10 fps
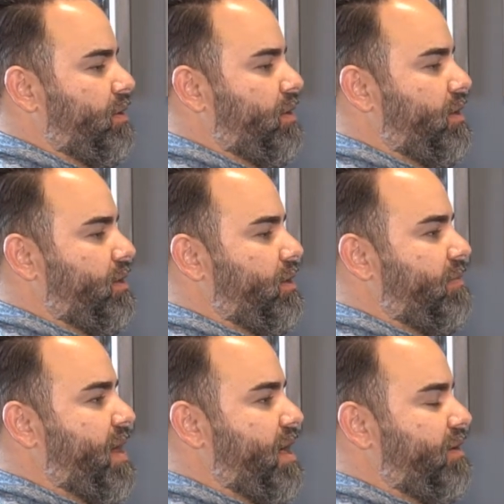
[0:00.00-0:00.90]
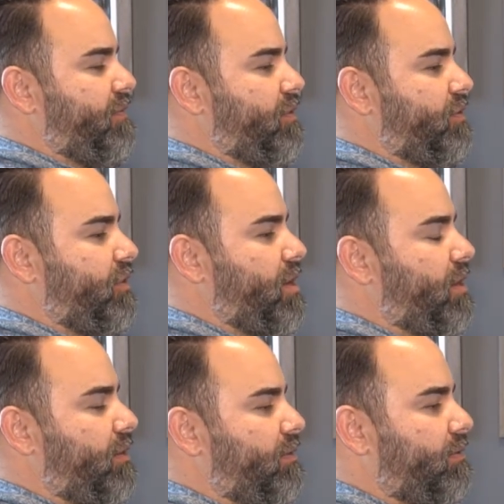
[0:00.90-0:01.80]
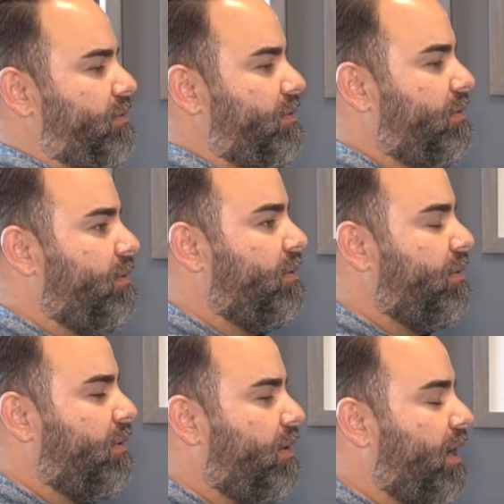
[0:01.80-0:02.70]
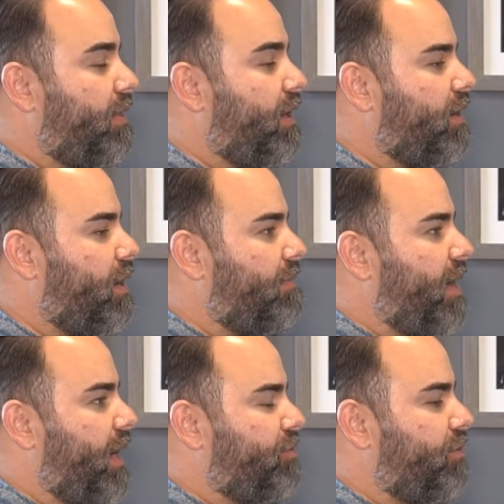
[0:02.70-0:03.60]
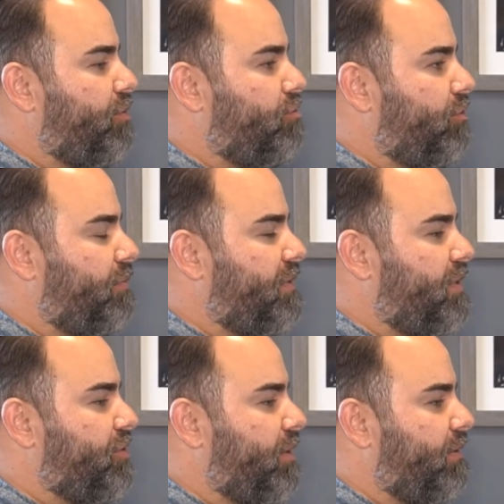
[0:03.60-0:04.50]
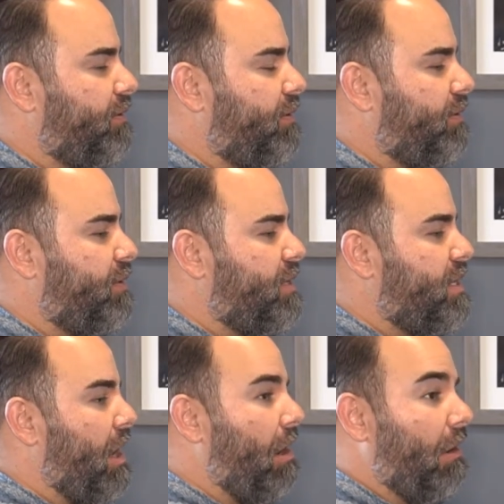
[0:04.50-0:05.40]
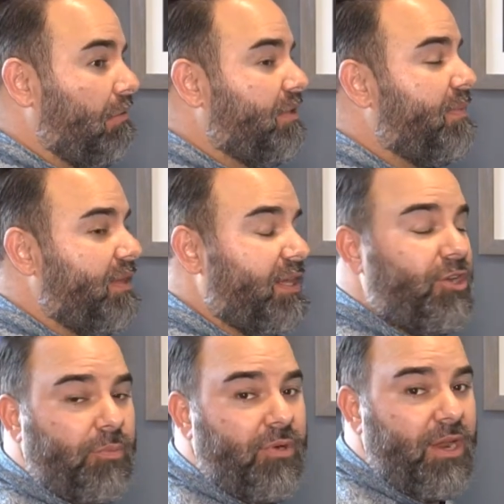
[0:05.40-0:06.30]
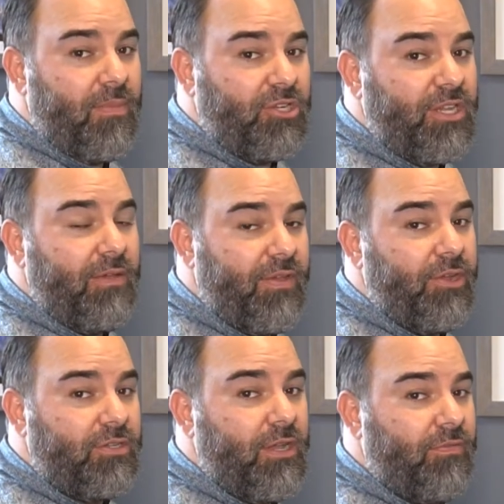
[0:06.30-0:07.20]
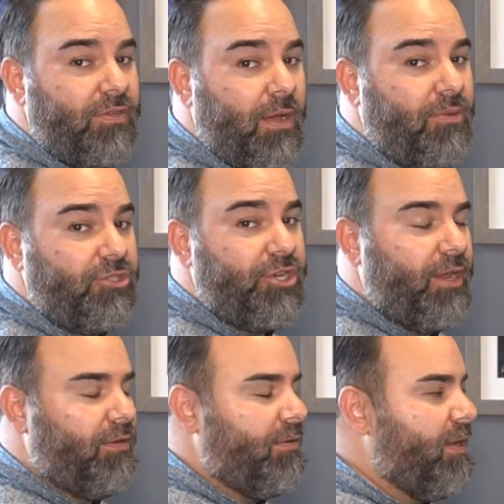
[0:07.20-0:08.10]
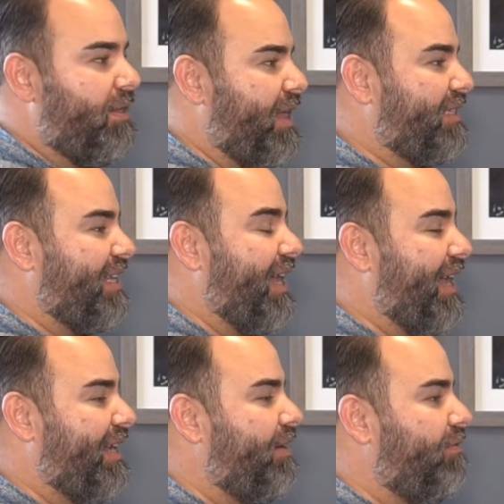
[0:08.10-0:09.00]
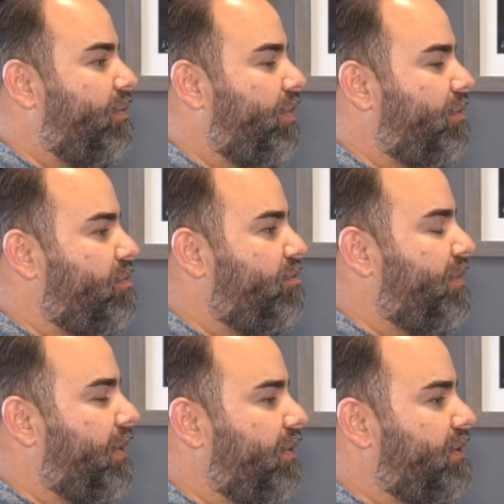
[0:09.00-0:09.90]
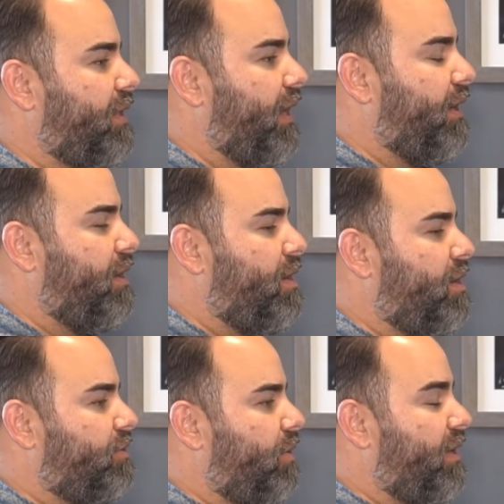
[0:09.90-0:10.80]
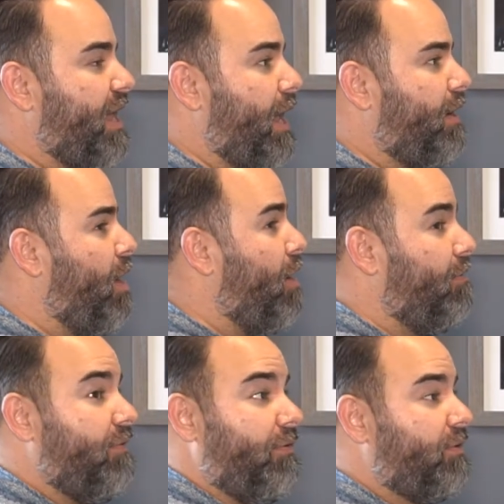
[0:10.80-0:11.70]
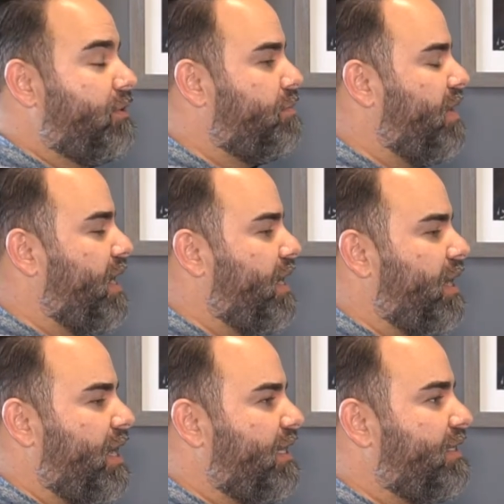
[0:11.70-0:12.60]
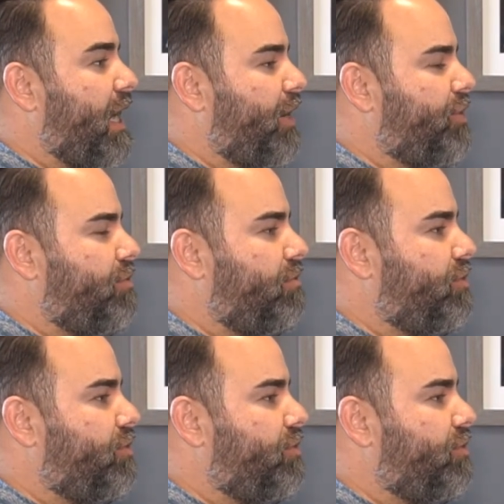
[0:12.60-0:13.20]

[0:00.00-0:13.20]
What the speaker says: into the back of your skull, and then come back to a neutral position. Ultimately, you're pretty much giving yourself a double chin. That's kind of what the movement looks like. So again, full speed, it's not a huge